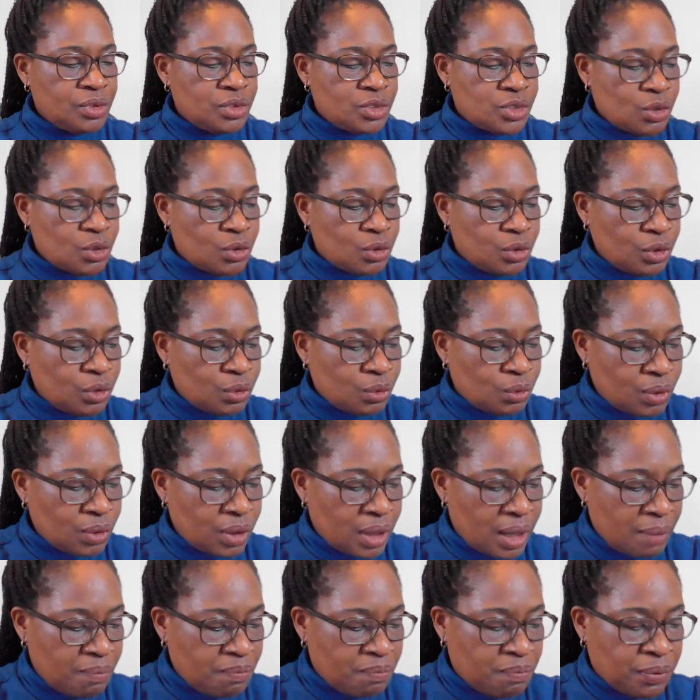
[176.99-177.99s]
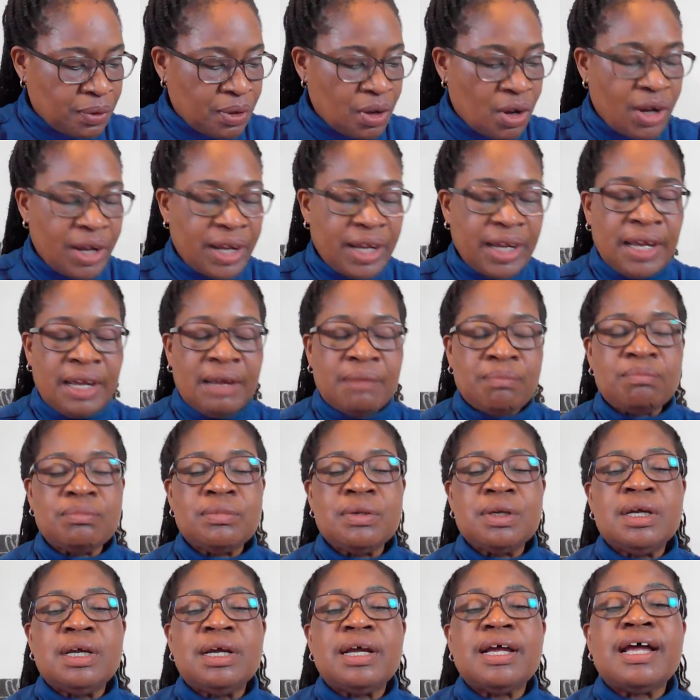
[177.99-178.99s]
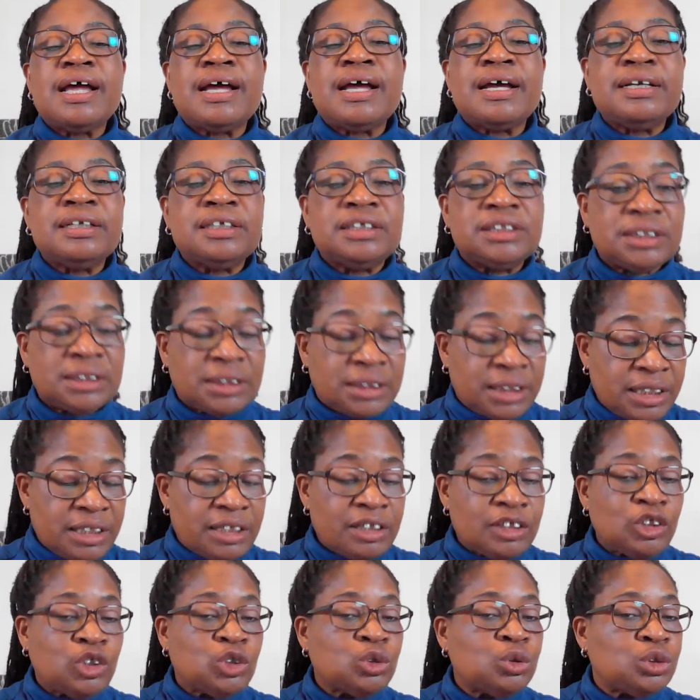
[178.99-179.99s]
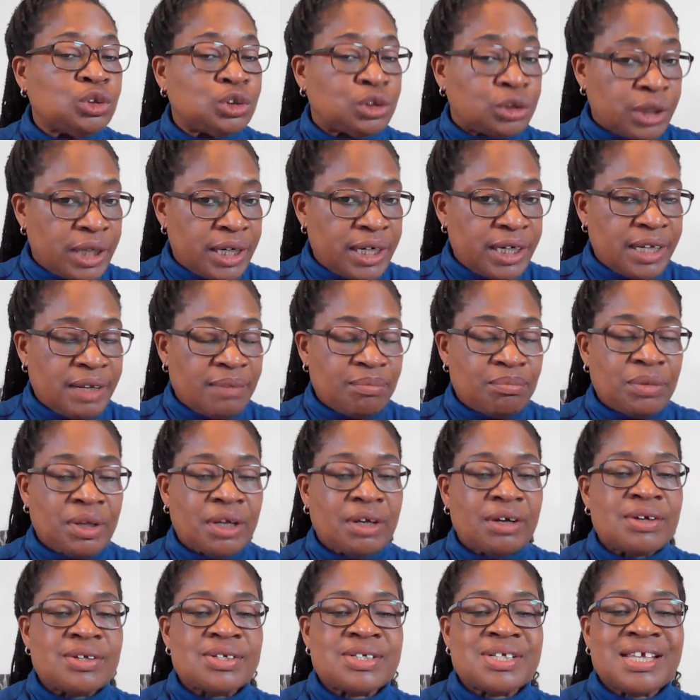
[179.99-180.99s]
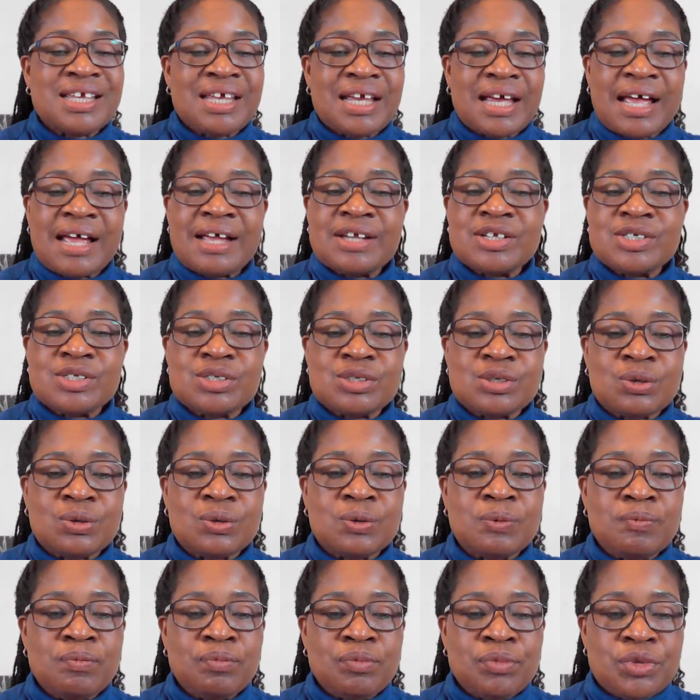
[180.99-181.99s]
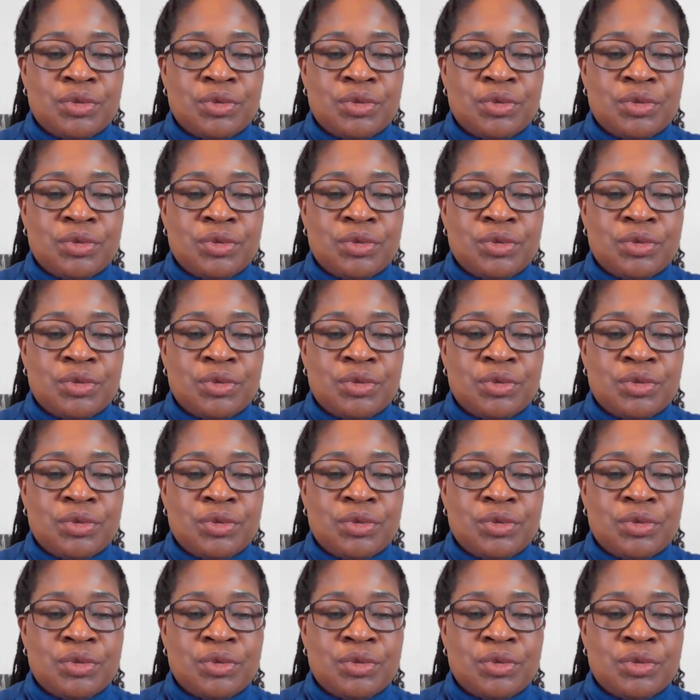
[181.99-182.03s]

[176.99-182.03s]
So you employ him and still you train him because he has to